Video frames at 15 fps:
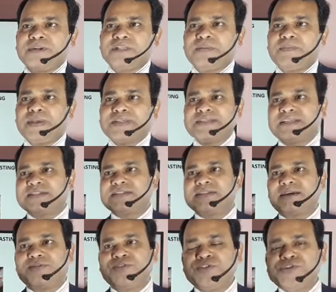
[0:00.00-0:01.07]
the business,
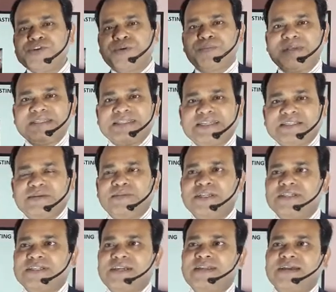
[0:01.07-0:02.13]
future business of the
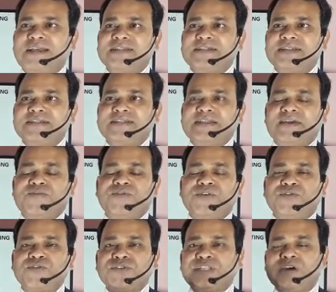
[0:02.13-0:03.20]
steel casting, say for
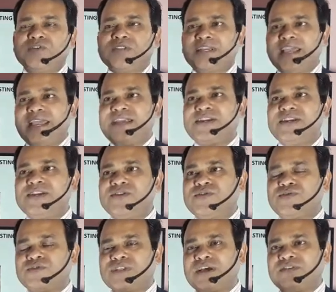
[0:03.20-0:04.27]
2018 to
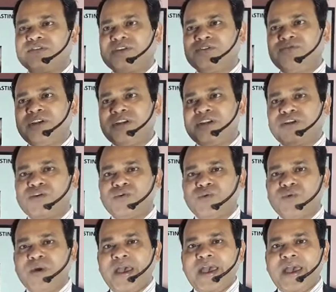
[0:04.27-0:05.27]
2022,